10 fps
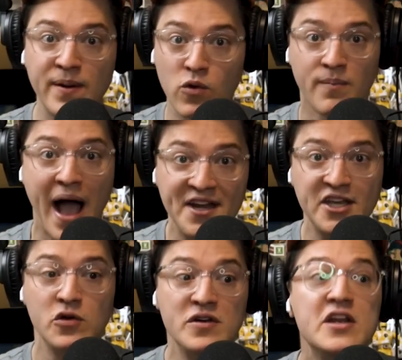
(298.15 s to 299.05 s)
been
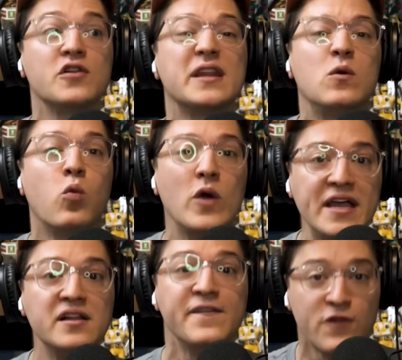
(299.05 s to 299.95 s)
reminding you nearly
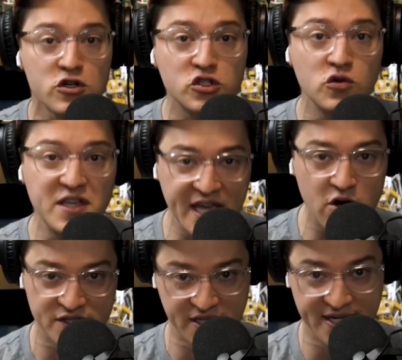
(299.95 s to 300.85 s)
weekly for two
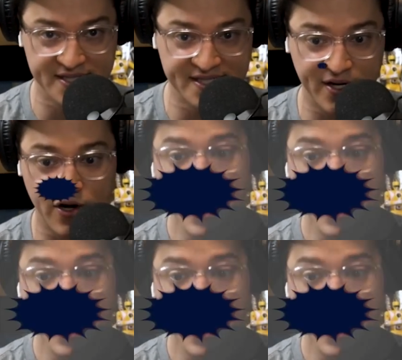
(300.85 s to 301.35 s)
years to consider.